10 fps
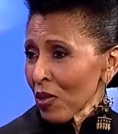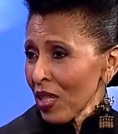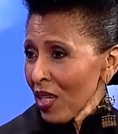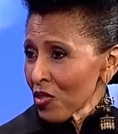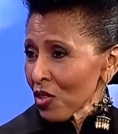
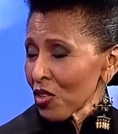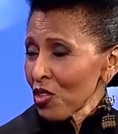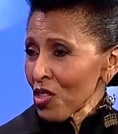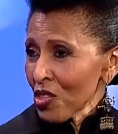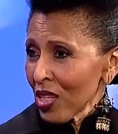Somebody asked her, could
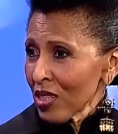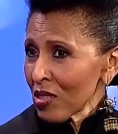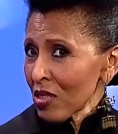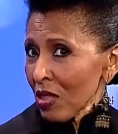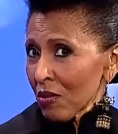she sing?
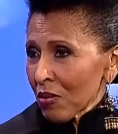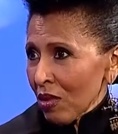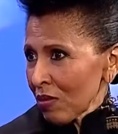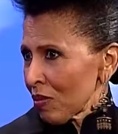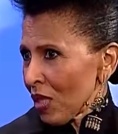She said,
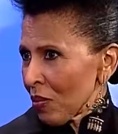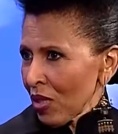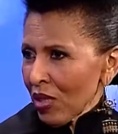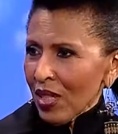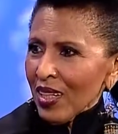well,
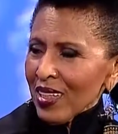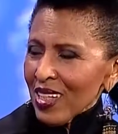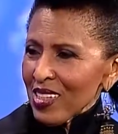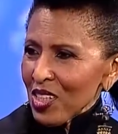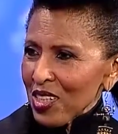maybe.
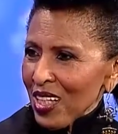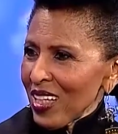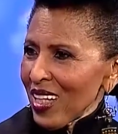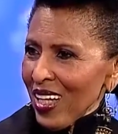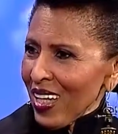And she
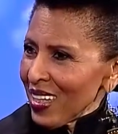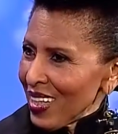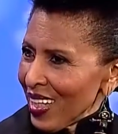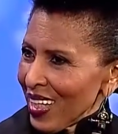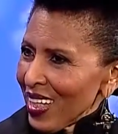did.
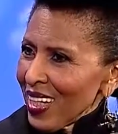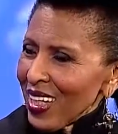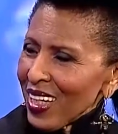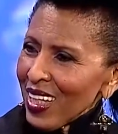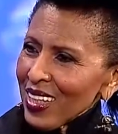And,
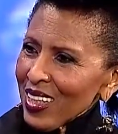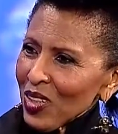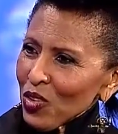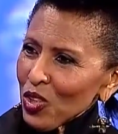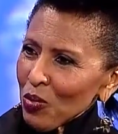you
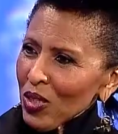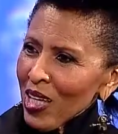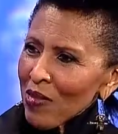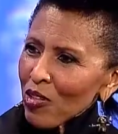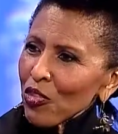know, she
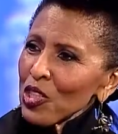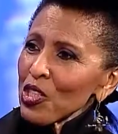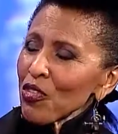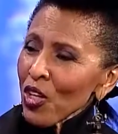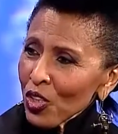became the voice
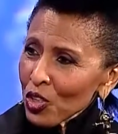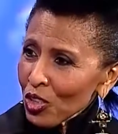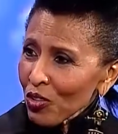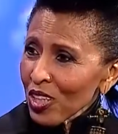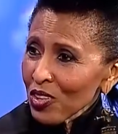of her
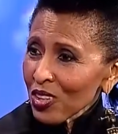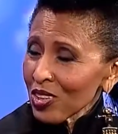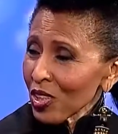generation. Yeah.